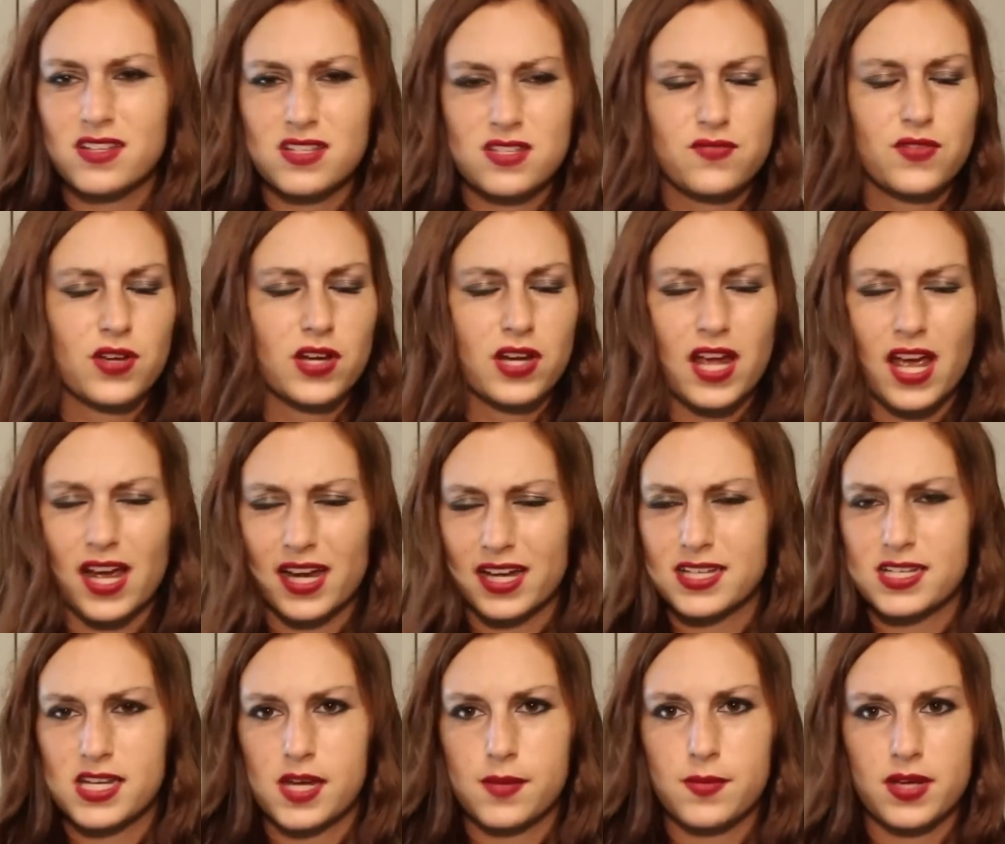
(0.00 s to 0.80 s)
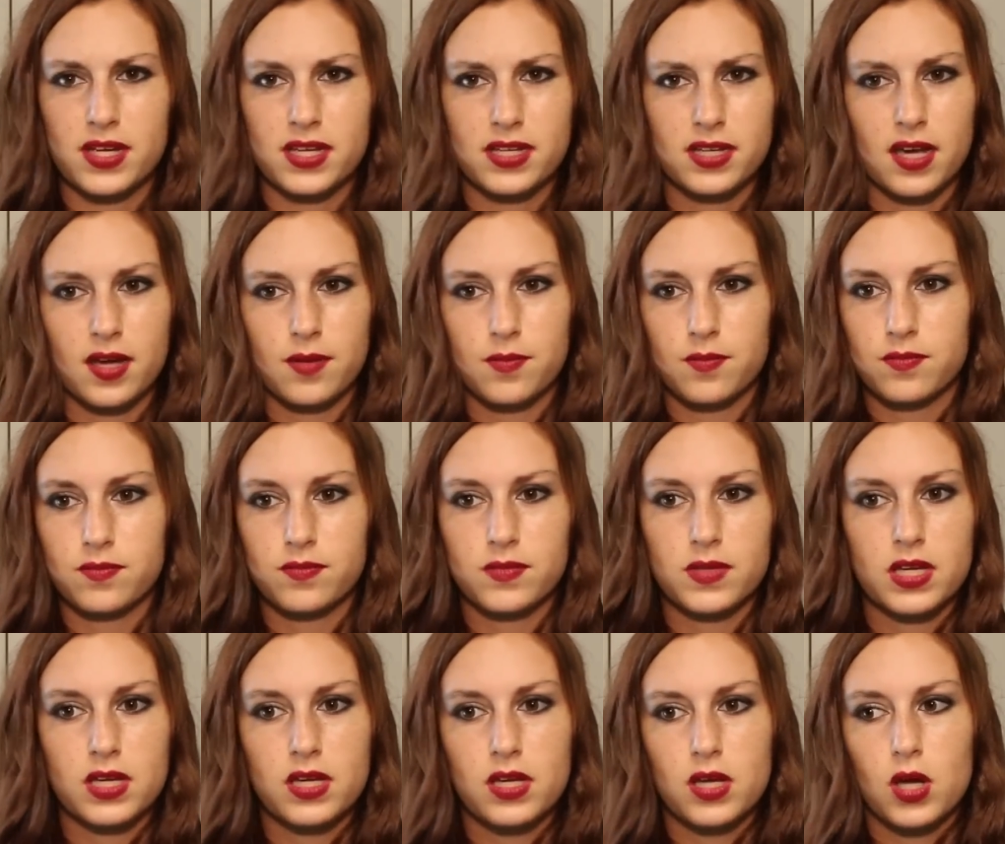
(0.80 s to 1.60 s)
It's very academic. I'm
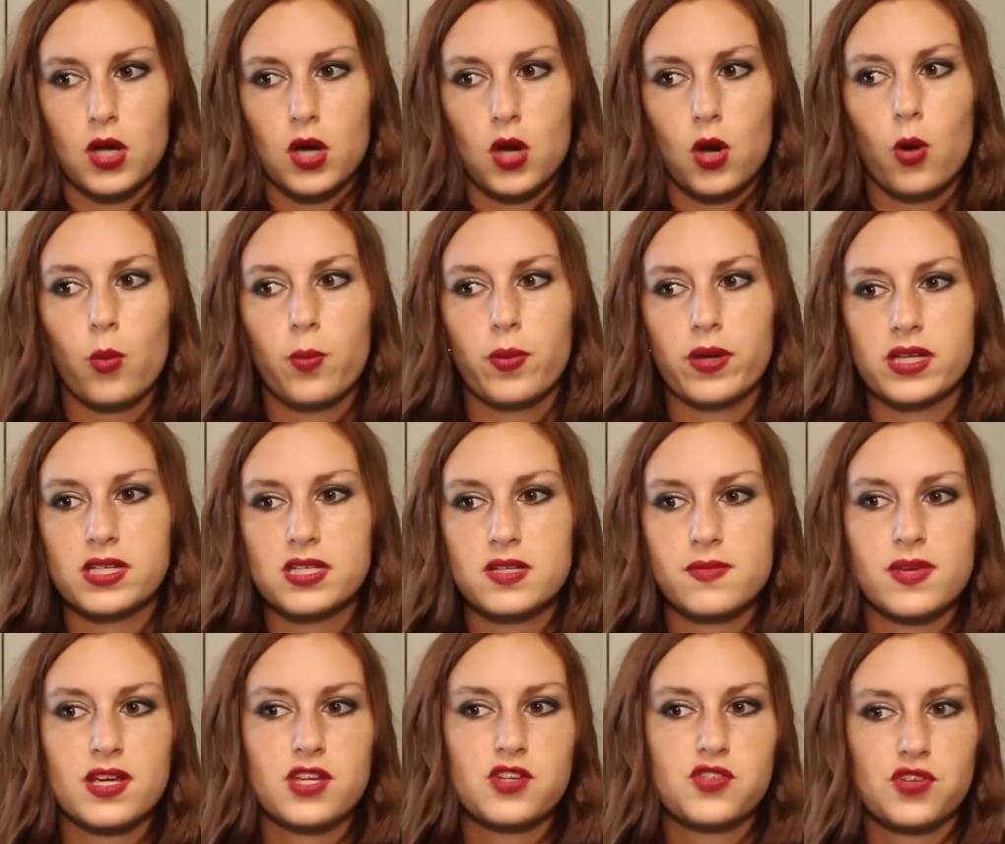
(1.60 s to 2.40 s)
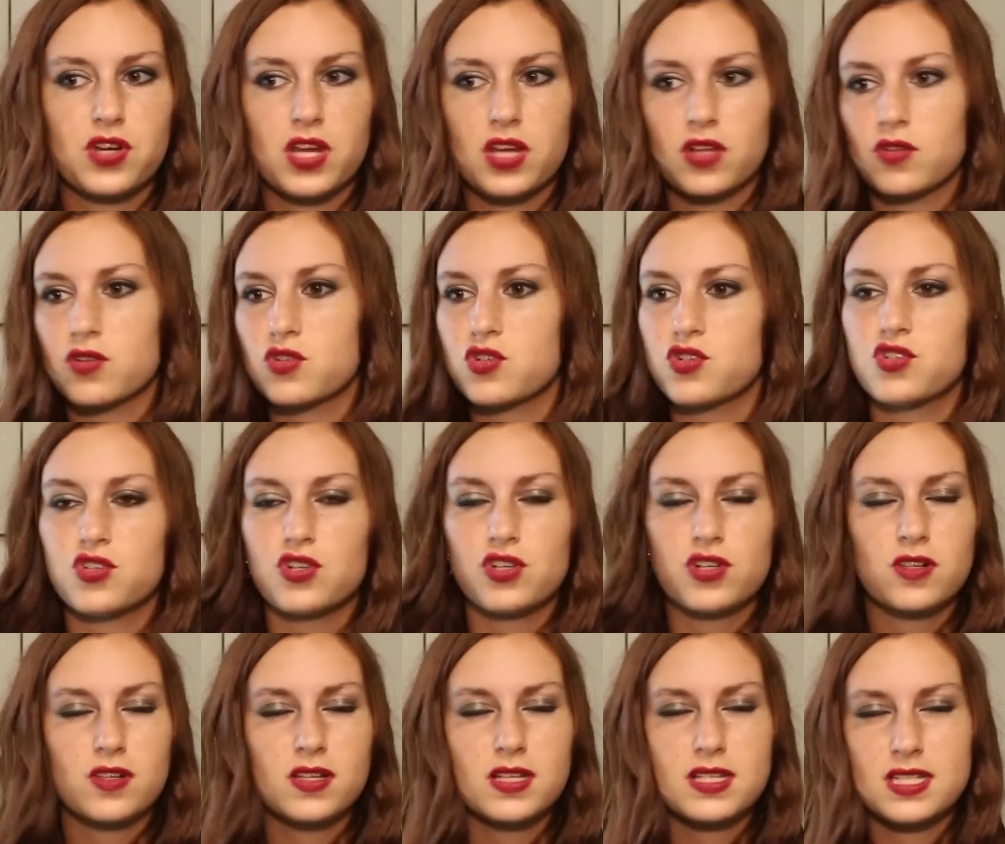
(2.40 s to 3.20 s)
hoping to major in English and
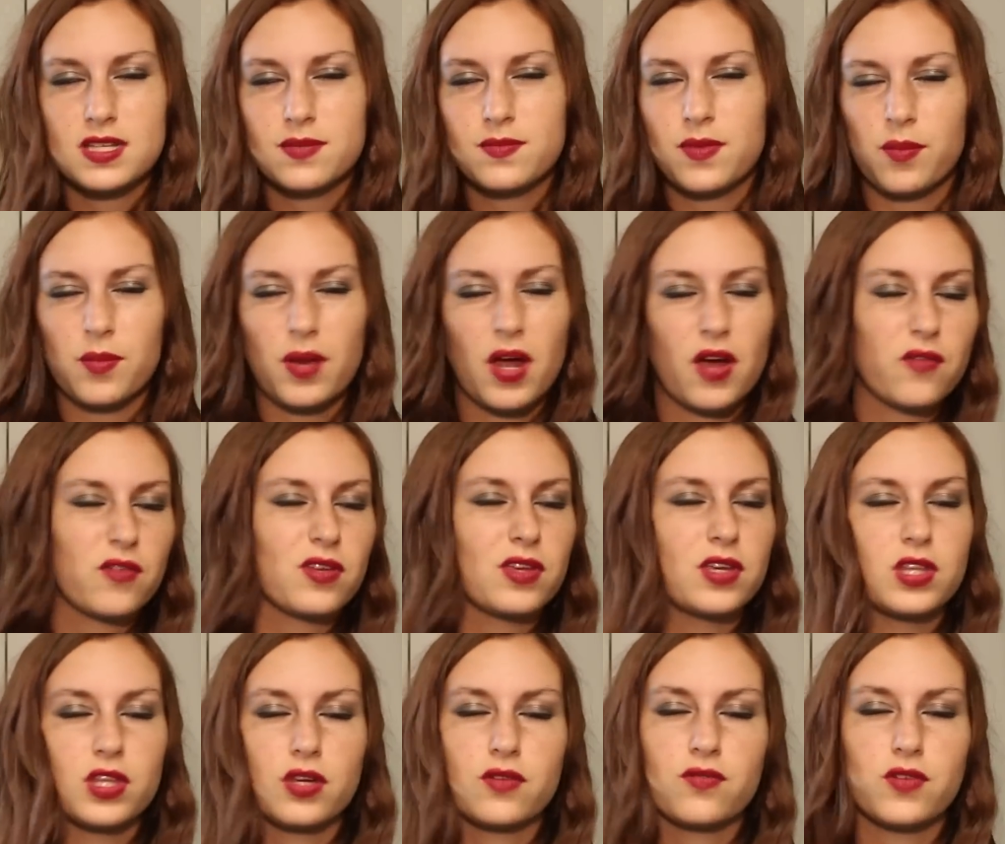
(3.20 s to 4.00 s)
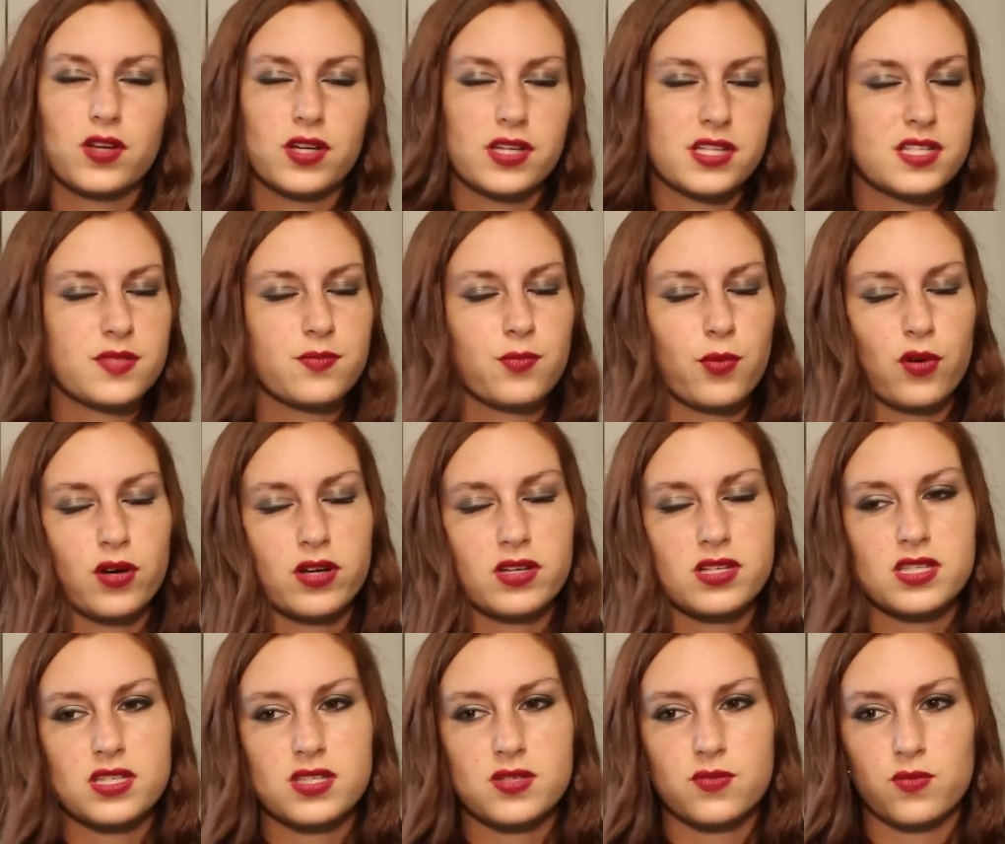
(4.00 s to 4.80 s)
journalism. I'm not really there for any
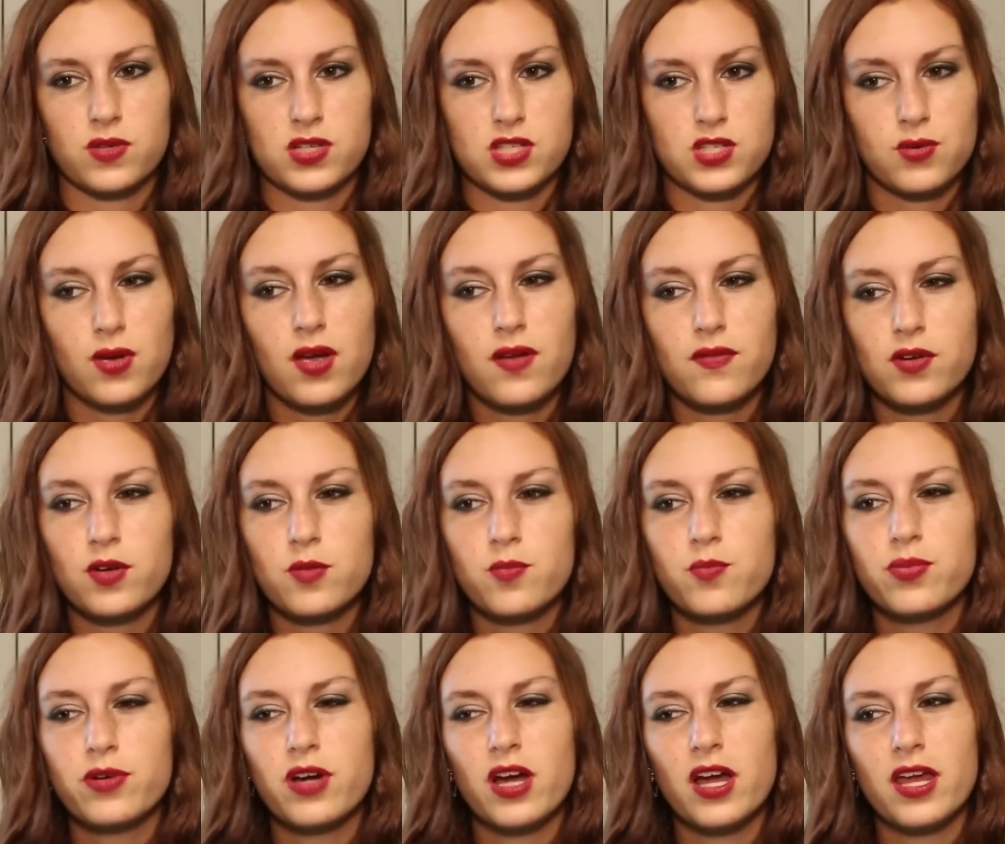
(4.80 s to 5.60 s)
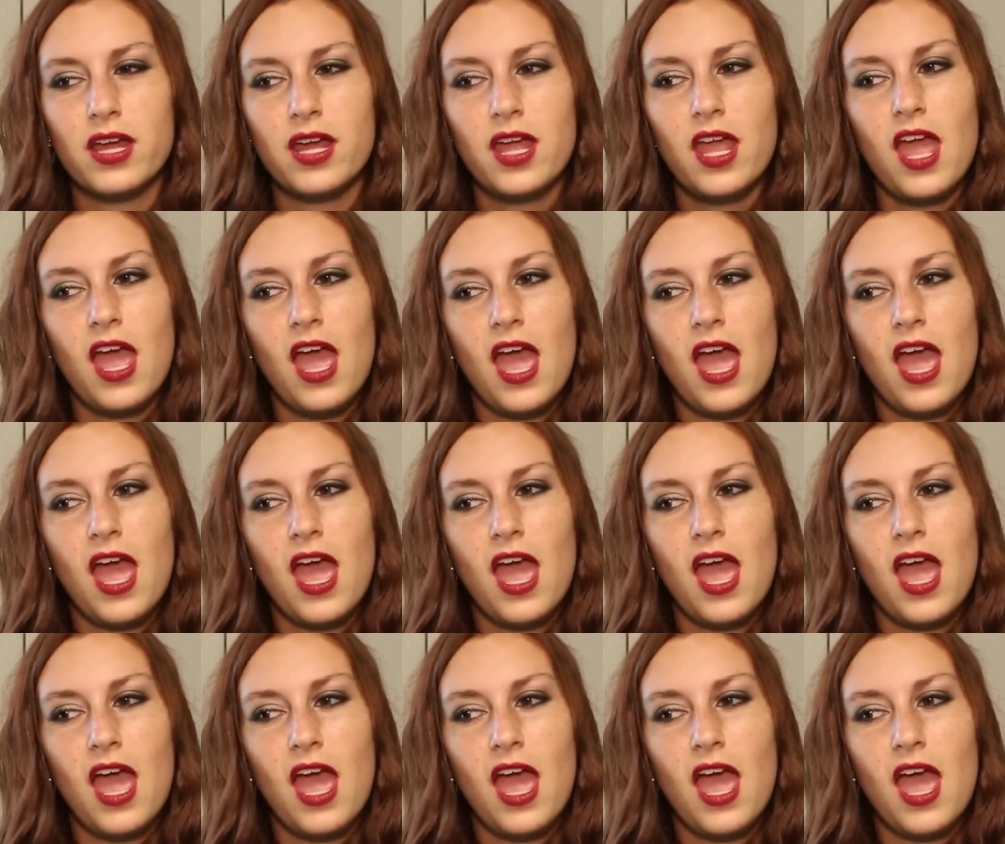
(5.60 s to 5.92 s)
sports whatsoever, but